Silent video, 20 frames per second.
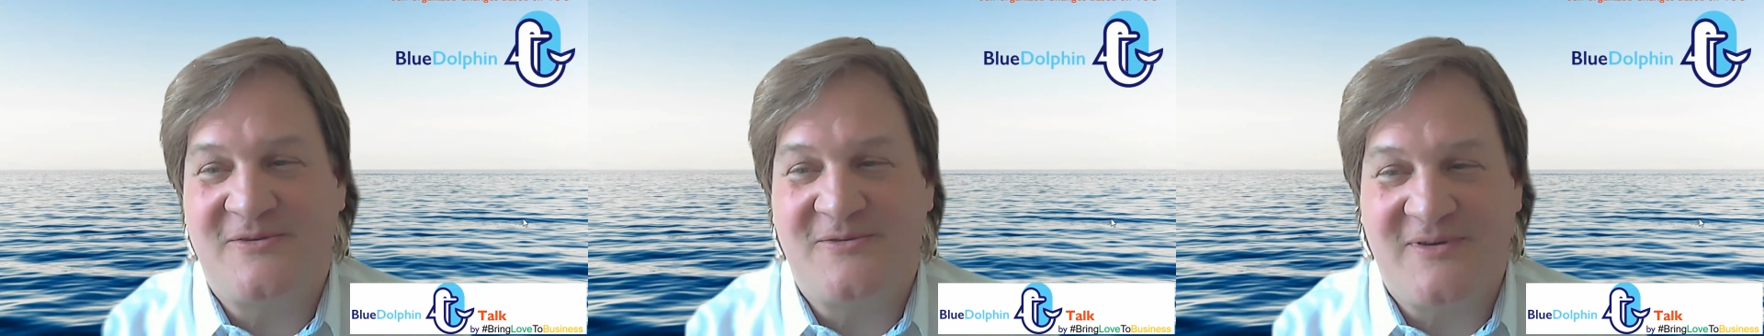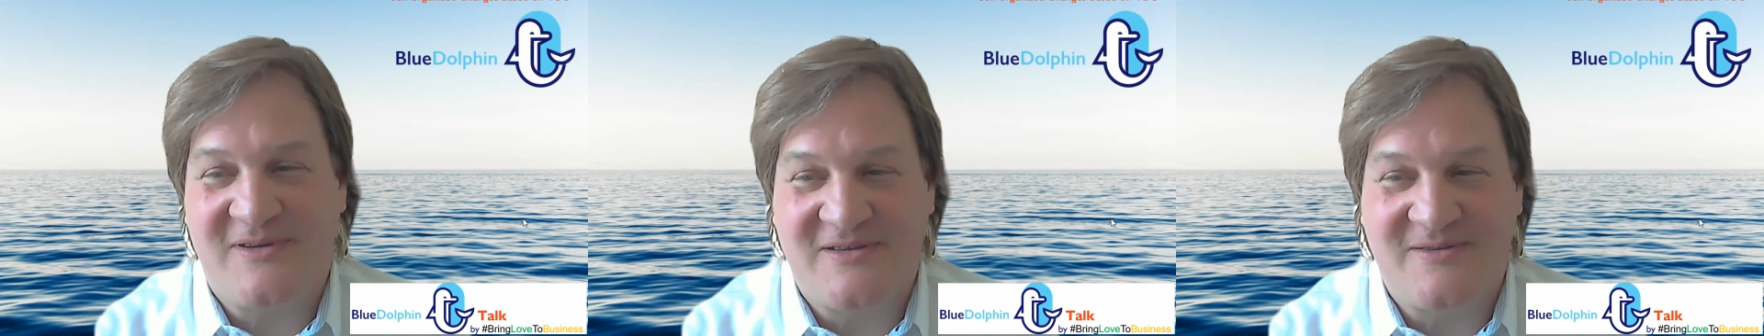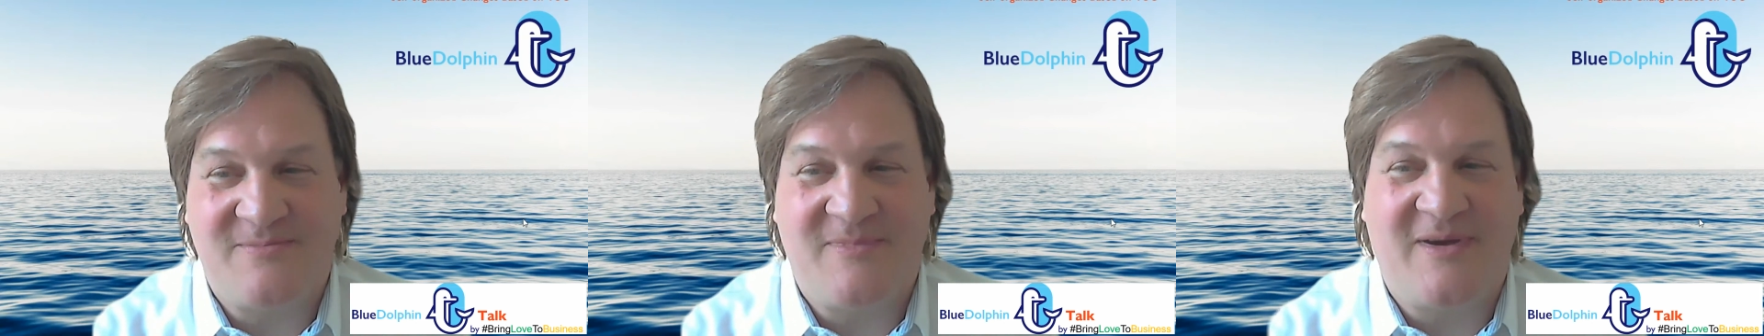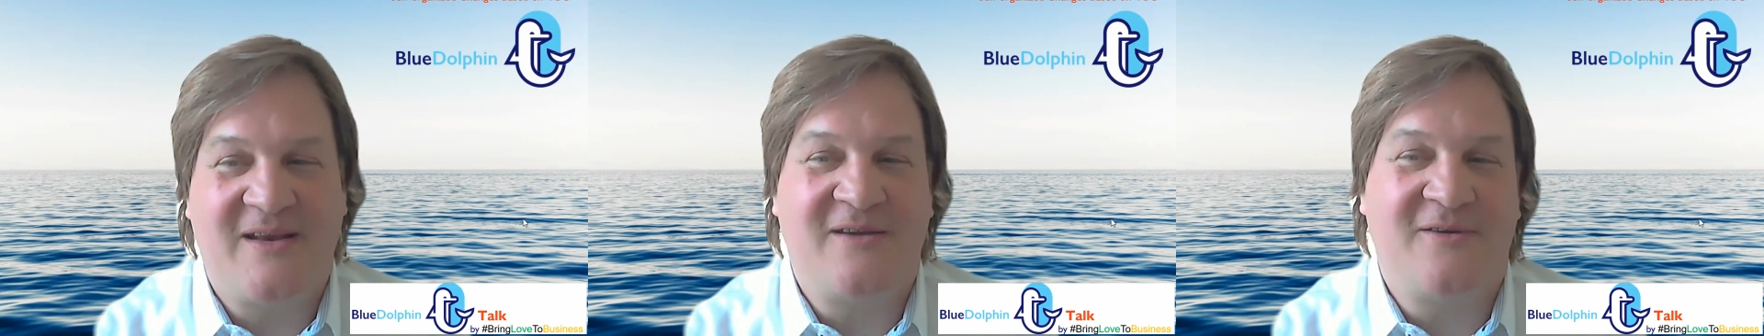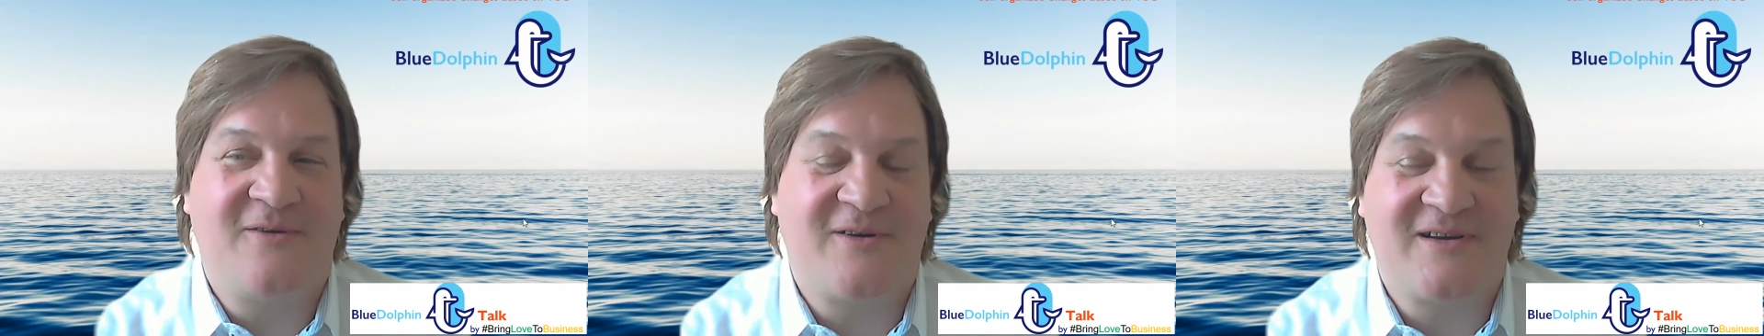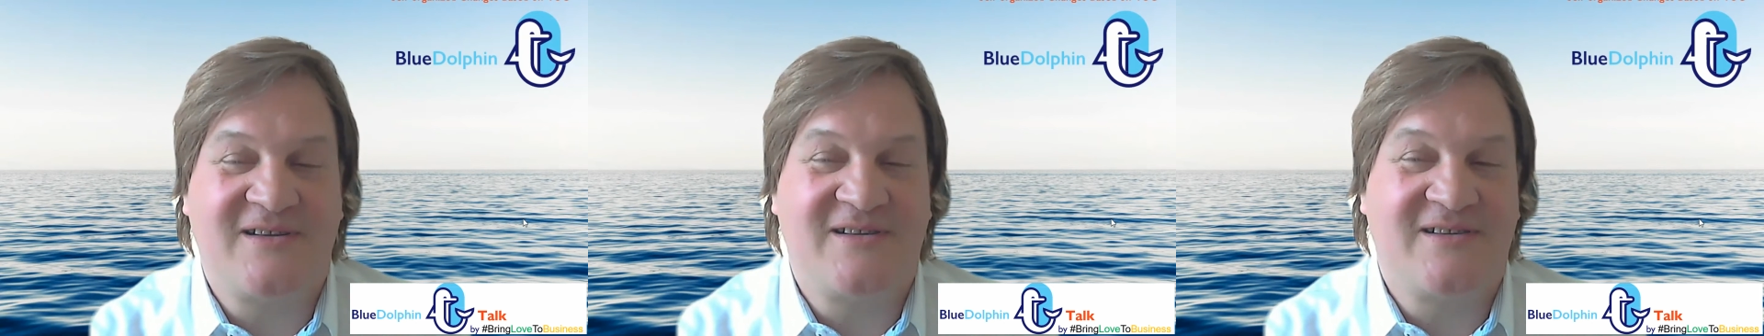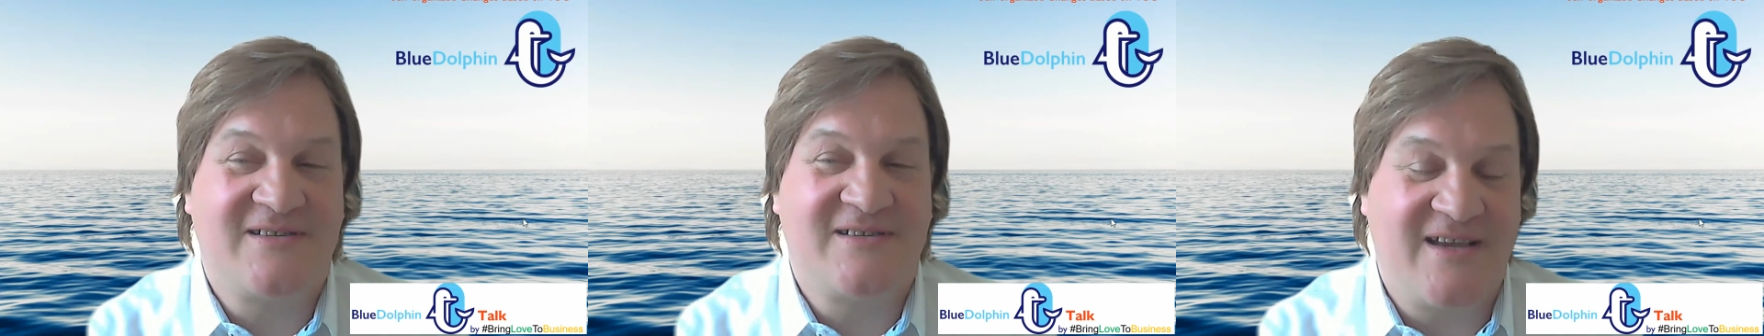to as many
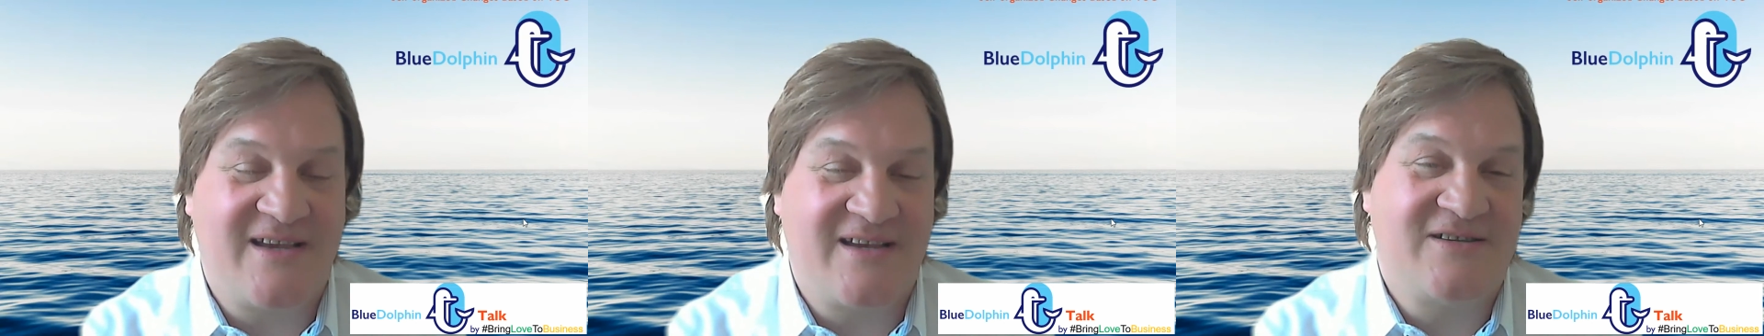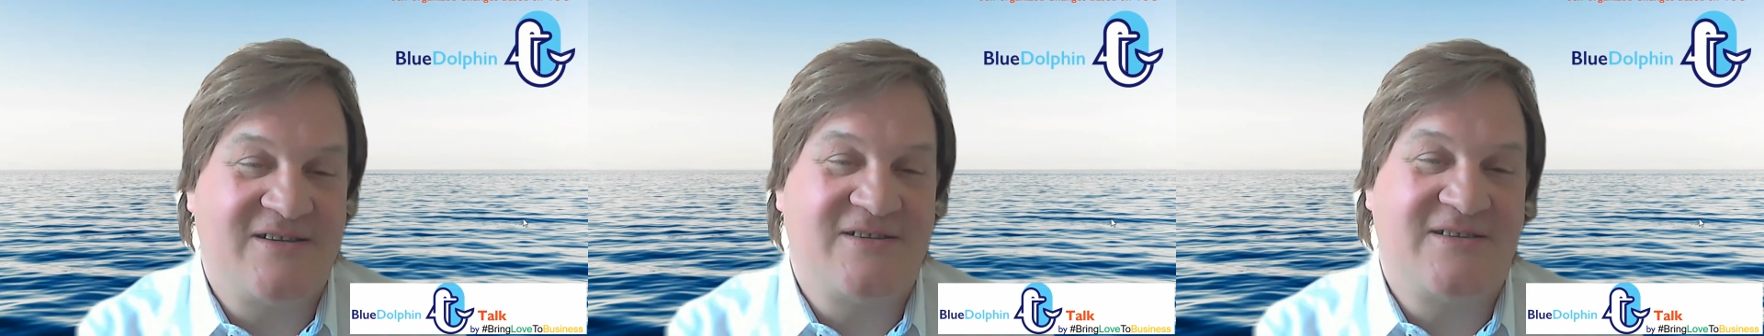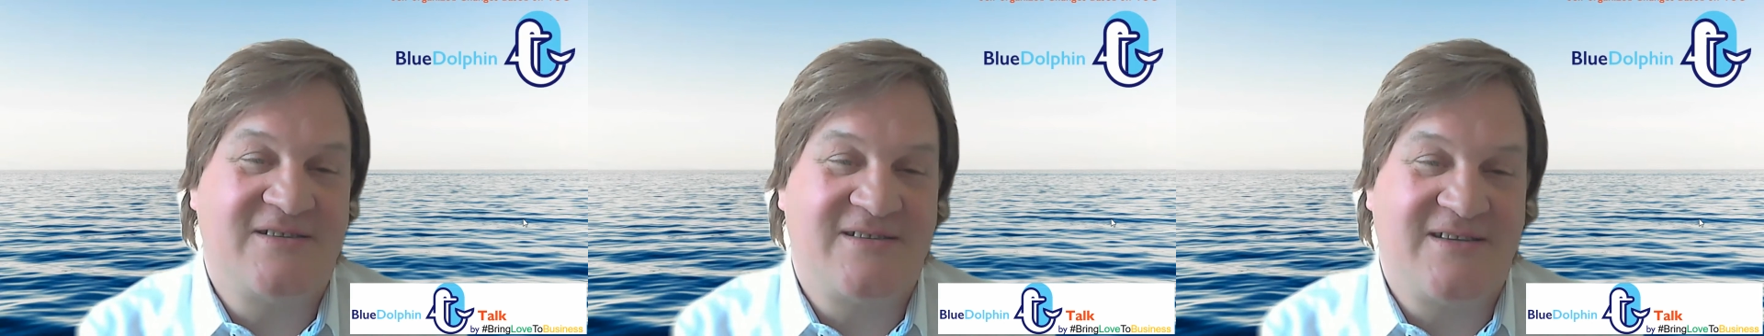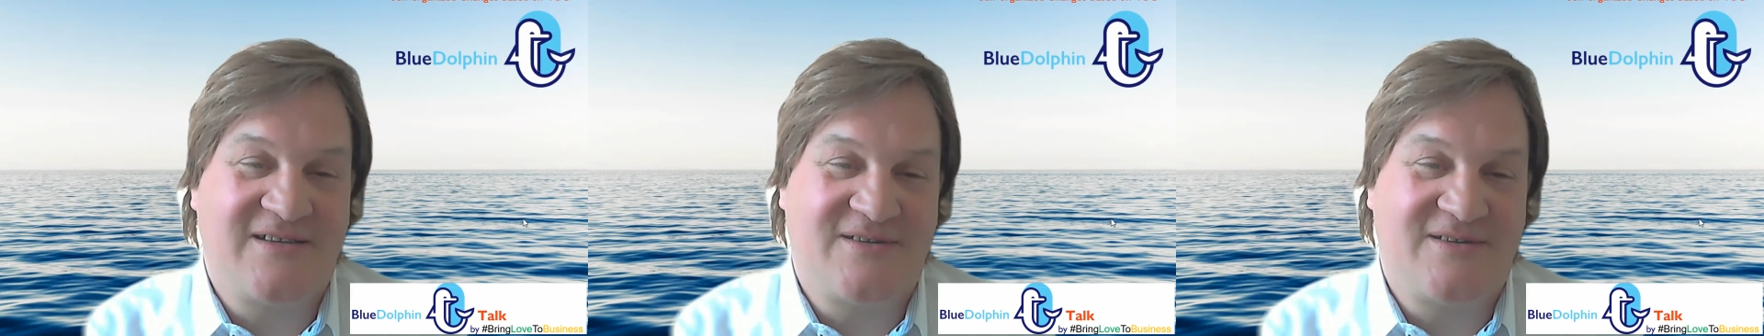organizations